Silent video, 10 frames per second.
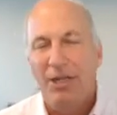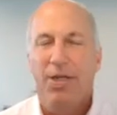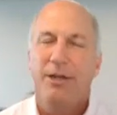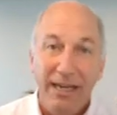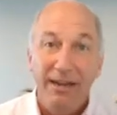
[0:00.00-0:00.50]

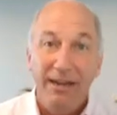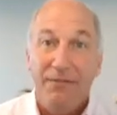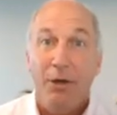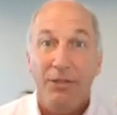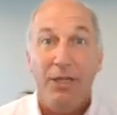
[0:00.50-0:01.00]
going to leave
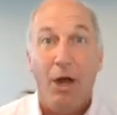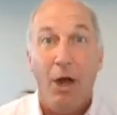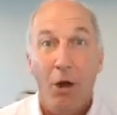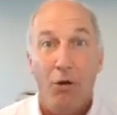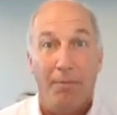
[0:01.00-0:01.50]
those at
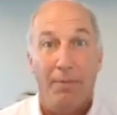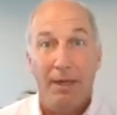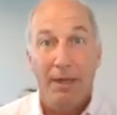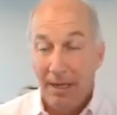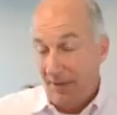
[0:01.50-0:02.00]
home.
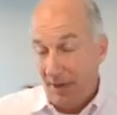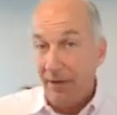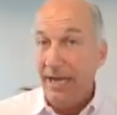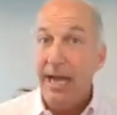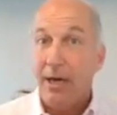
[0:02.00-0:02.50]

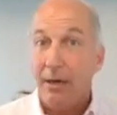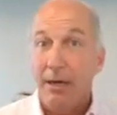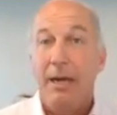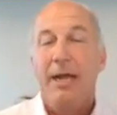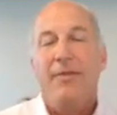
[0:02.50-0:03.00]
They're
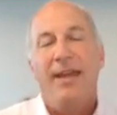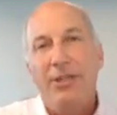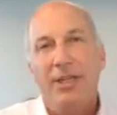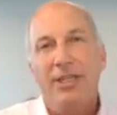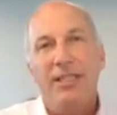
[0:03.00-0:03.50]
here. They
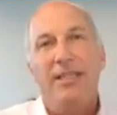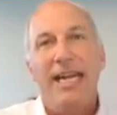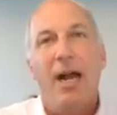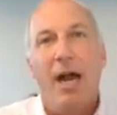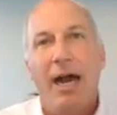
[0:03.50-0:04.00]
just
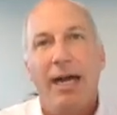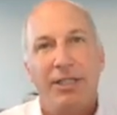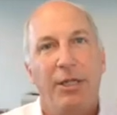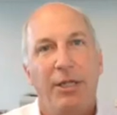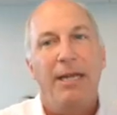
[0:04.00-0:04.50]
need us
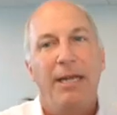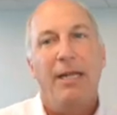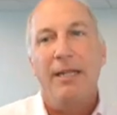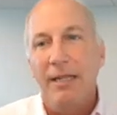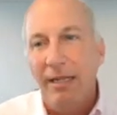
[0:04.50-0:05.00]
to be a
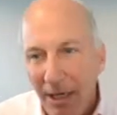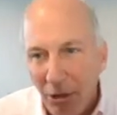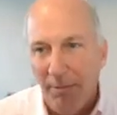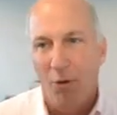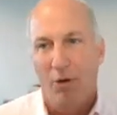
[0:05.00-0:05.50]

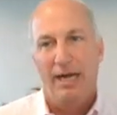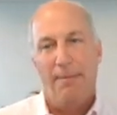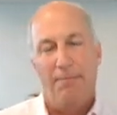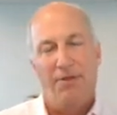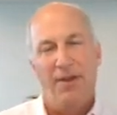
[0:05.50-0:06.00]
little more
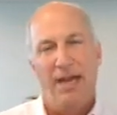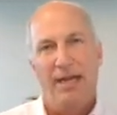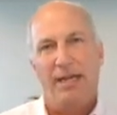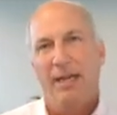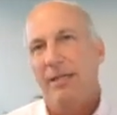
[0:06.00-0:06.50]

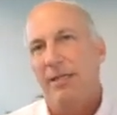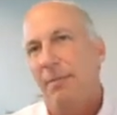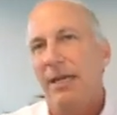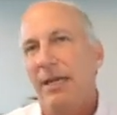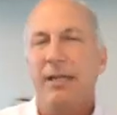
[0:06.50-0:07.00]
empathetic, to
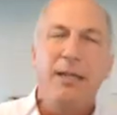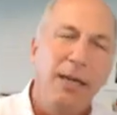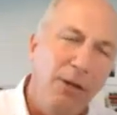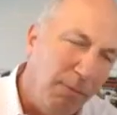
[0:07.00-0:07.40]
be a little